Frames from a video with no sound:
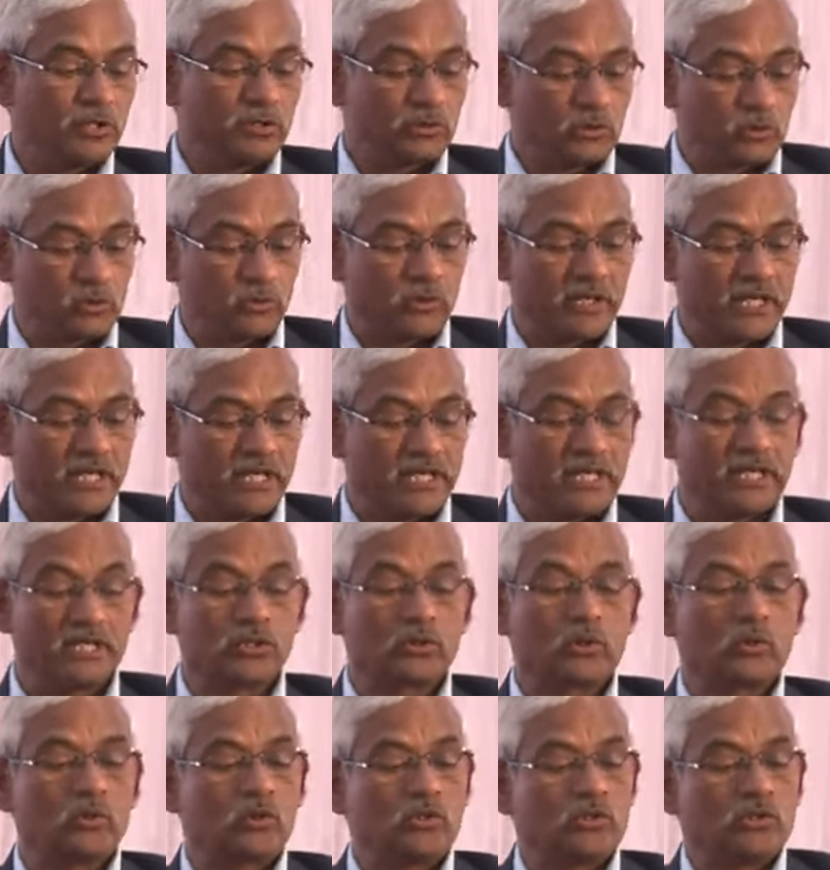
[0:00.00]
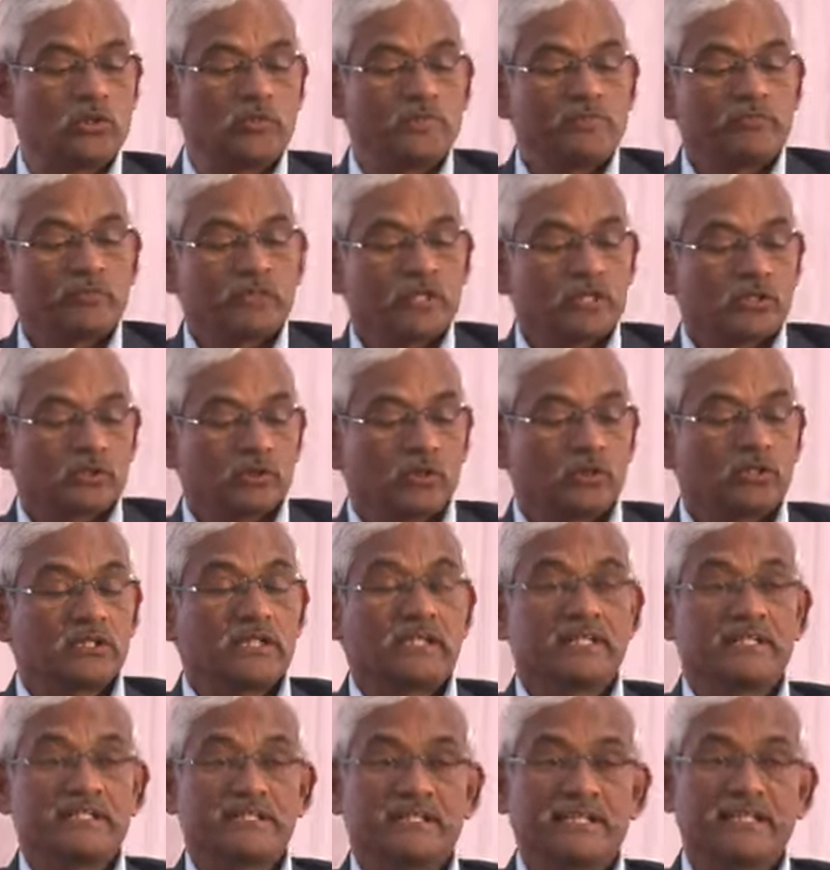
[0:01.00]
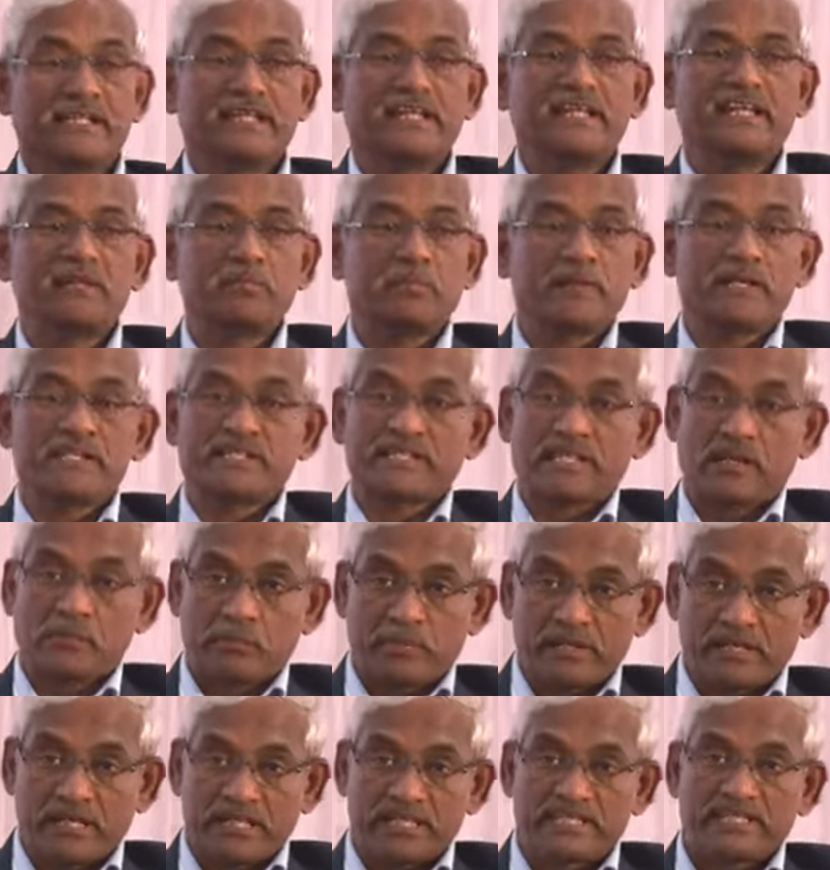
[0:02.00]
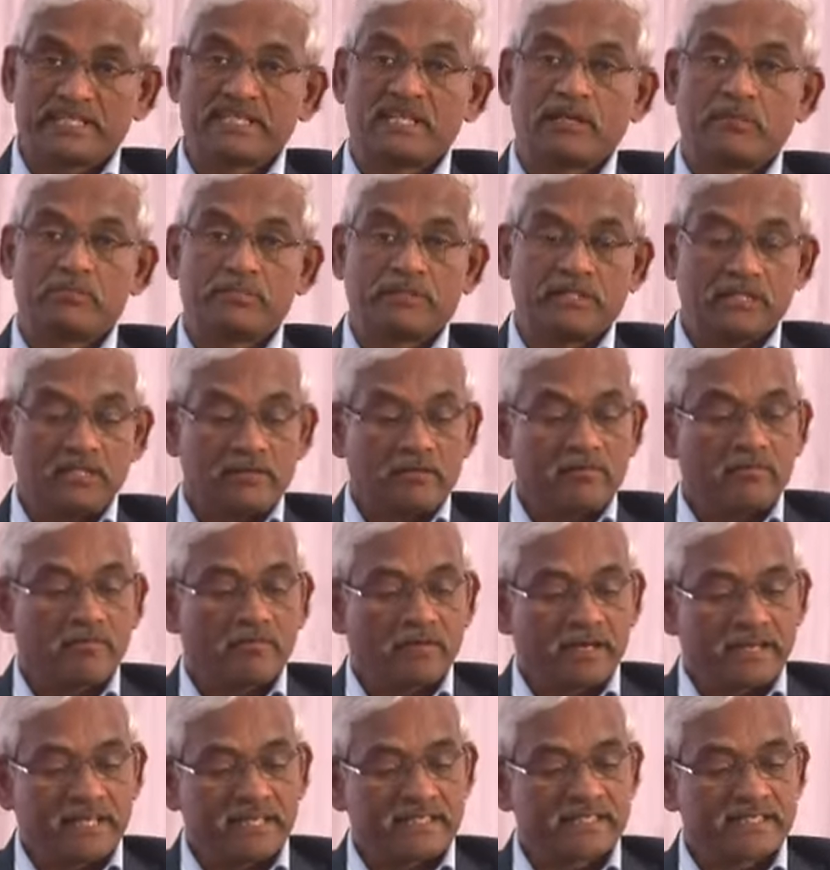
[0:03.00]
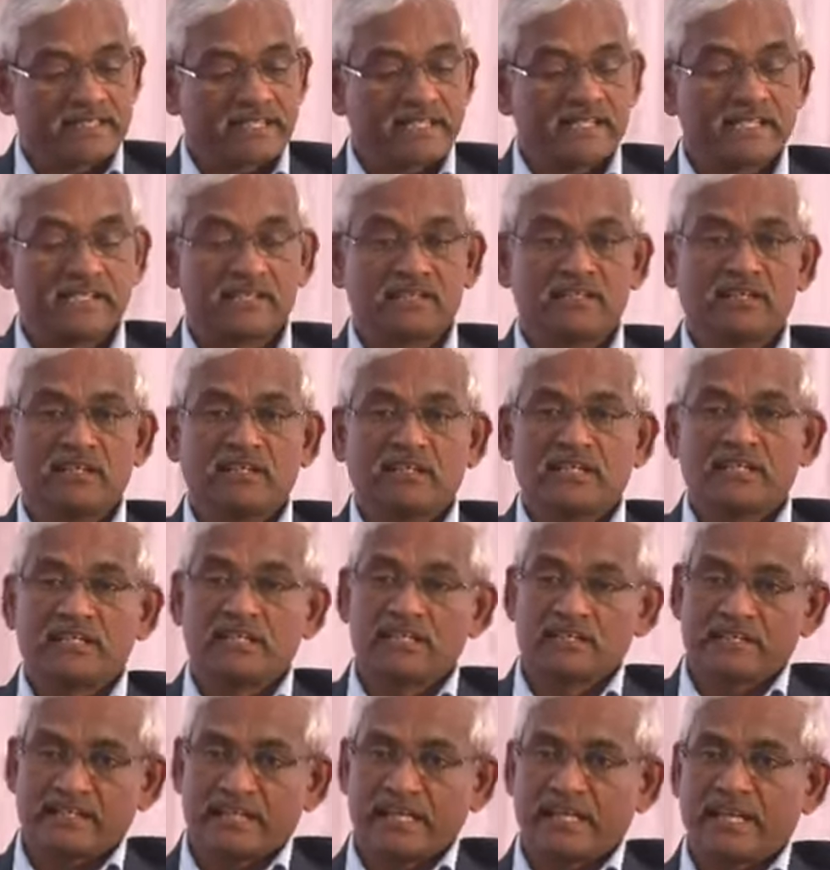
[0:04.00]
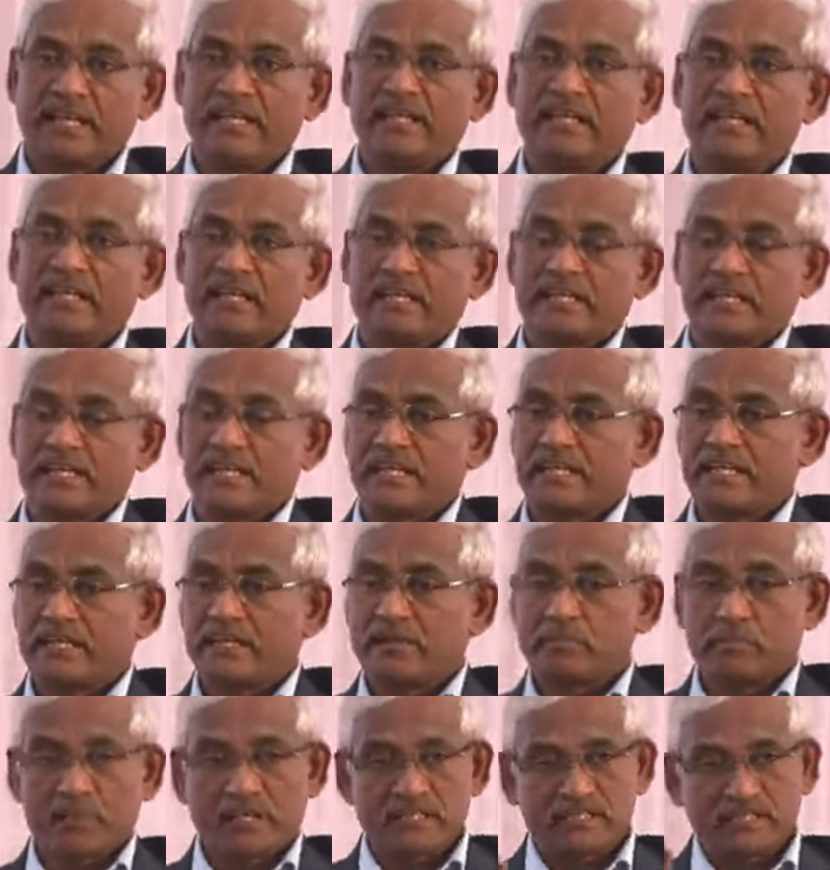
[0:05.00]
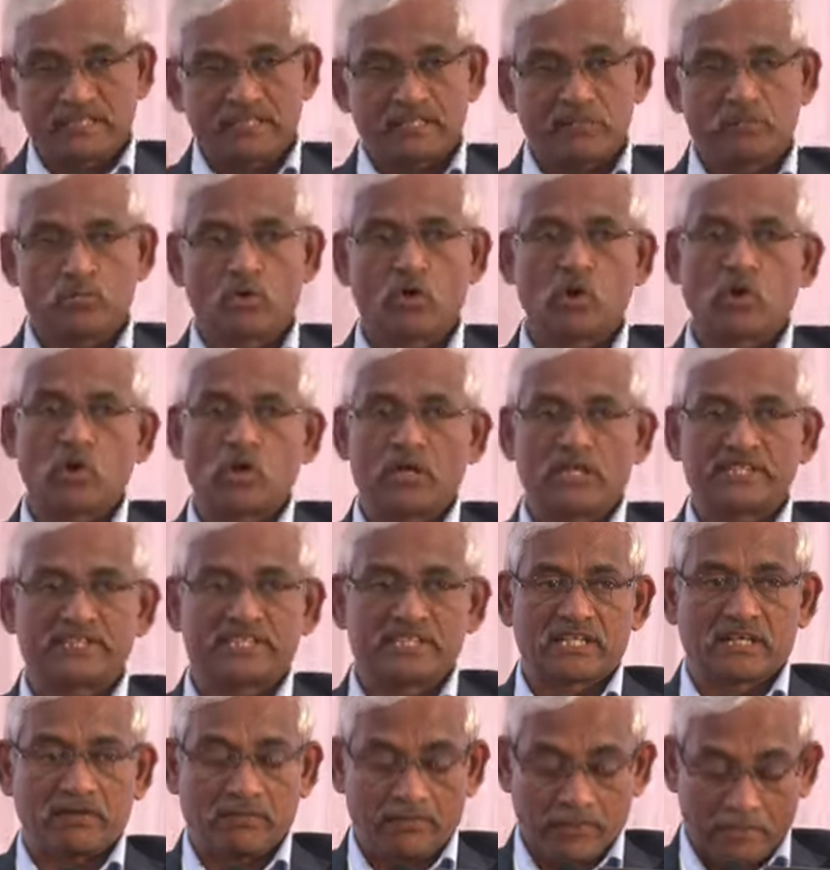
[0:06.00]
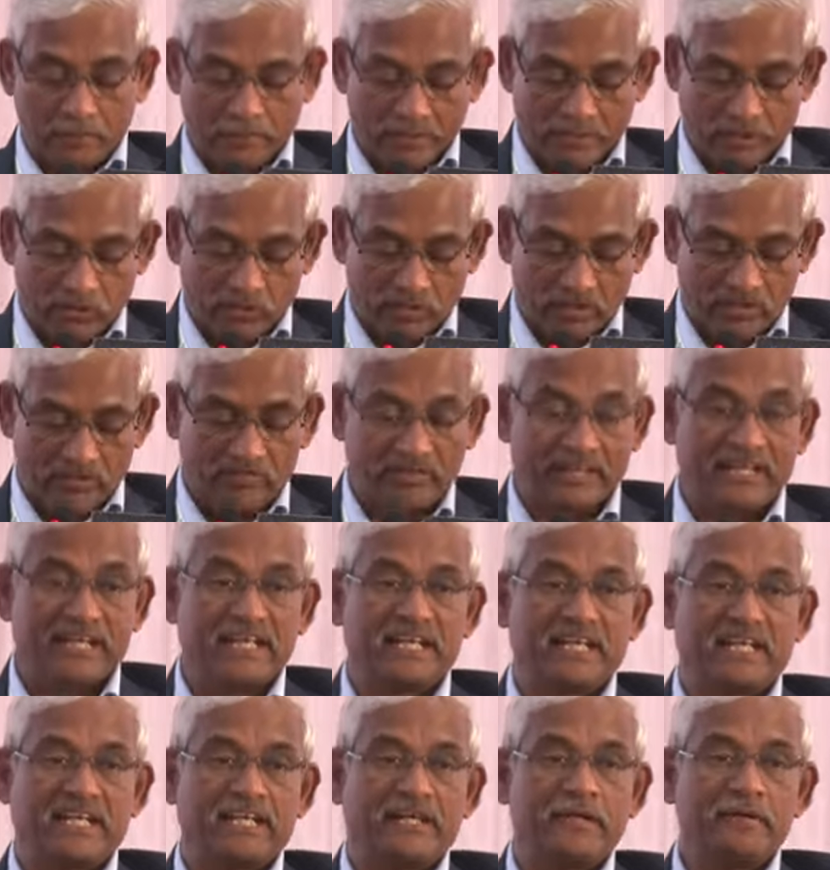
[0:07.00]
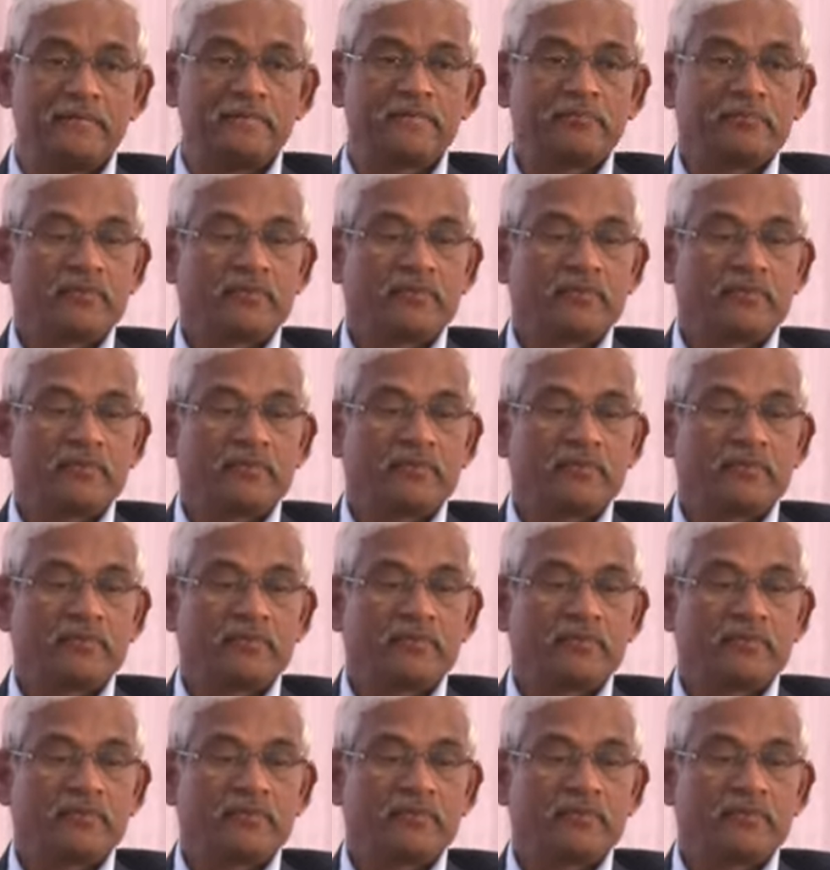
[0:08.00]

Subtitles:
through aerial route. So that is a need-based application of the fungicides. It is again dictated by the monoculture of a particular variety.